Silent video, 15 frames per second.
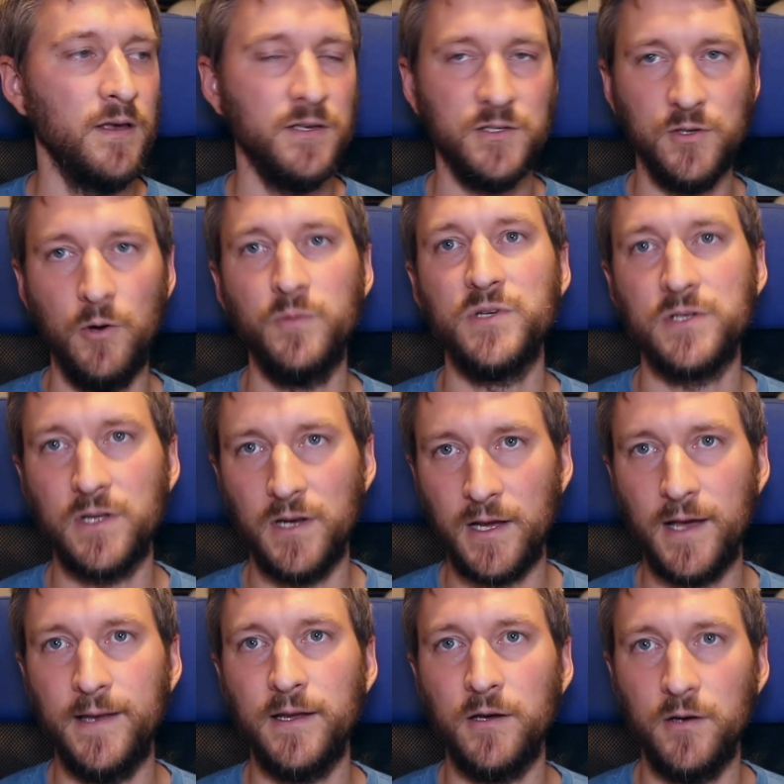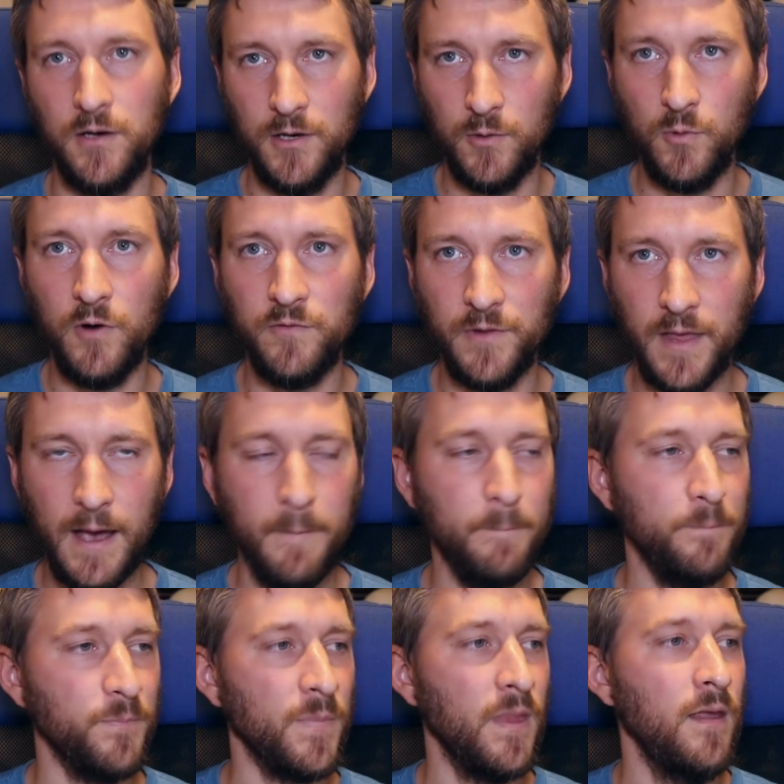So I'm just going to kind of go over that.
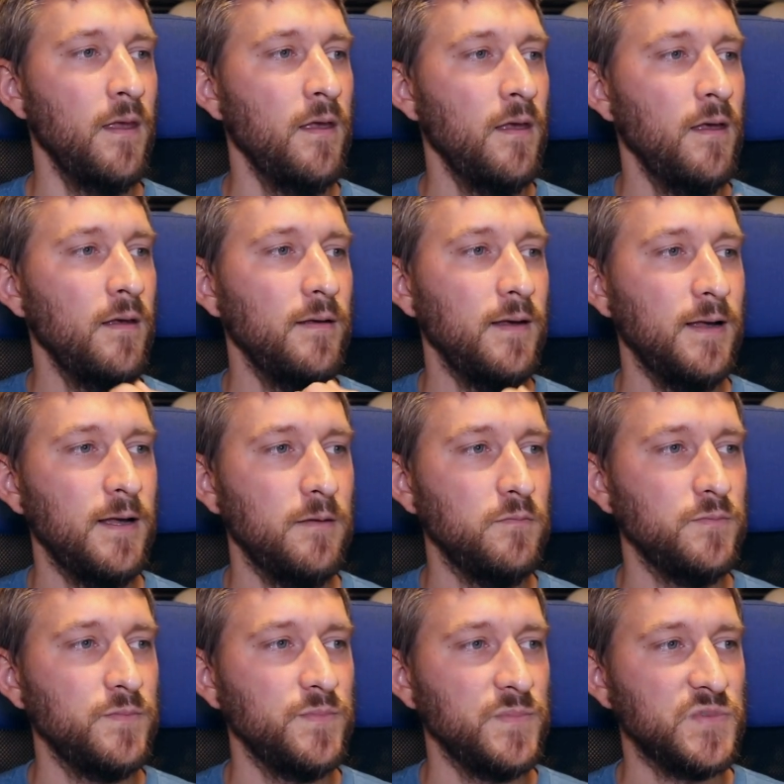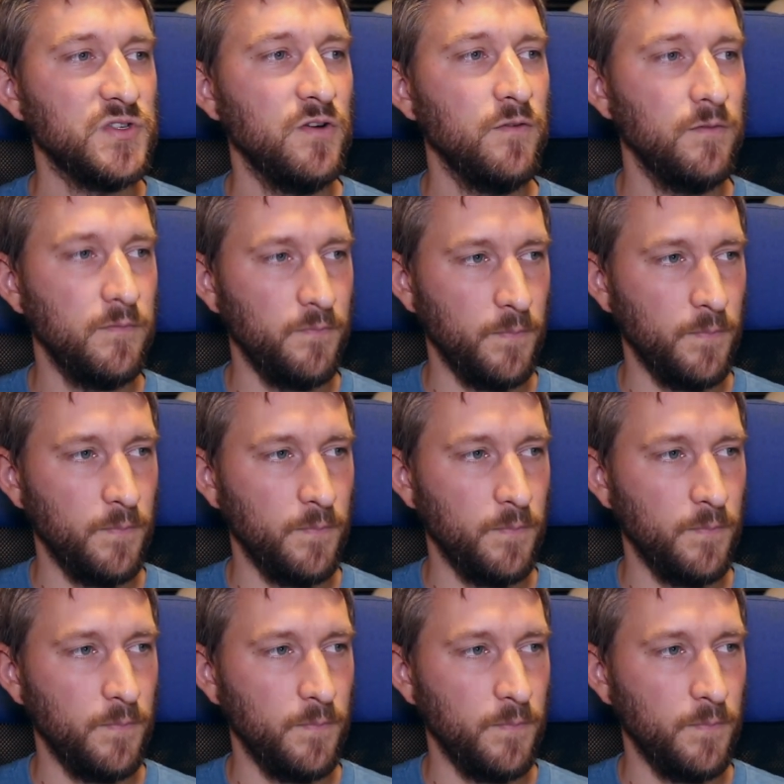So